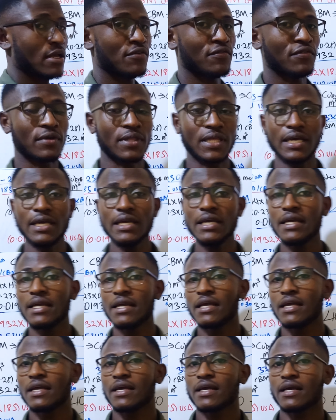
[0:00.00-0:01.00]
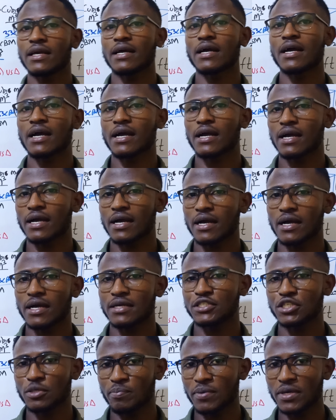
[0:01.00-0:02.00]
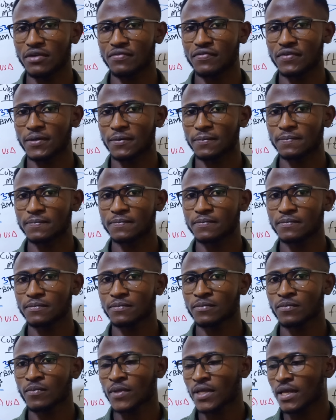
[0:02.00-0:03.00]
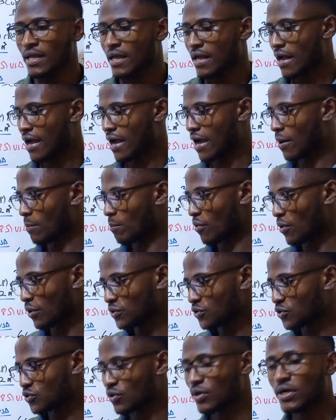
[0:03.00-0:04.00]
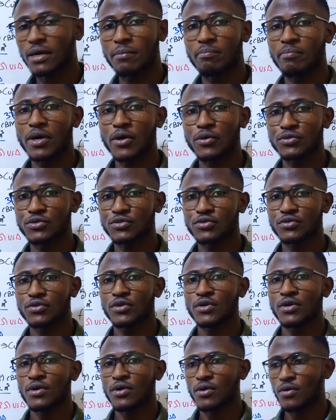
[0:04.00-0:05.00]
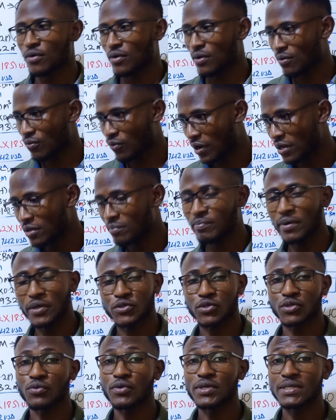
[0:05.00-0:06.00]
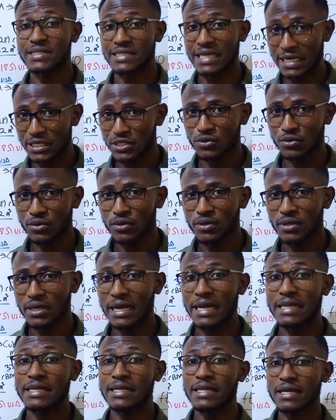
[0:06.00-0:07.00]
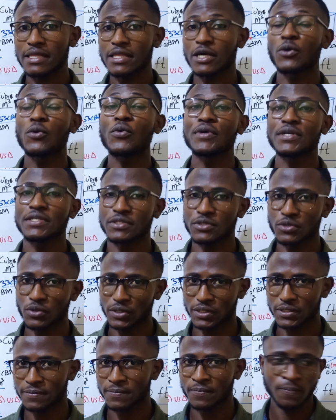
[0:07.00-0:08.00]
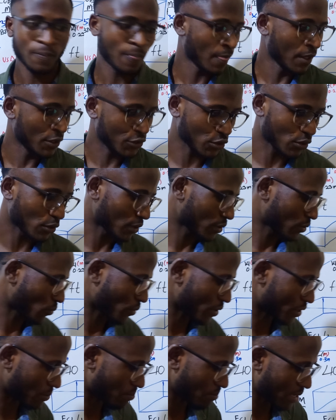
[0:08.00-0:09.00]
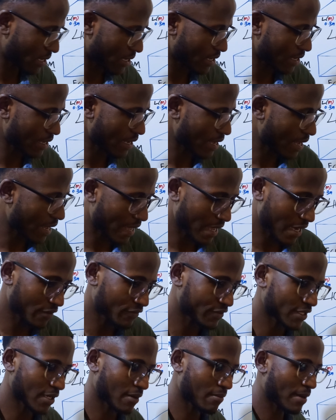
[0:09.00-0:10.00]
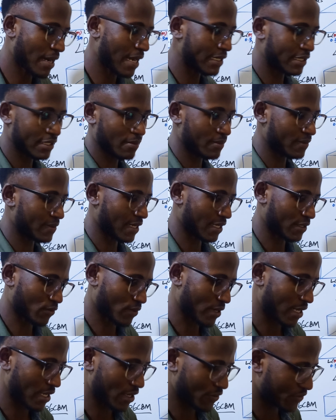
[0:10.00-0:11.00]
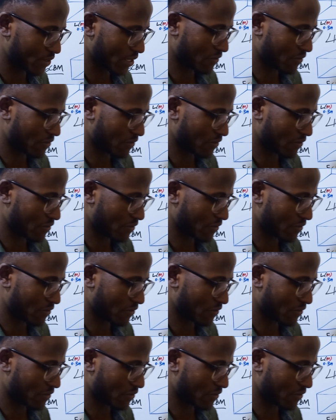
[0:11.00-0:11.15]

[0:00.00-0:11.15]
for the shipping fee. I'm going to talk about one person who is tactical and another who is not. So with me here, I have some items that were left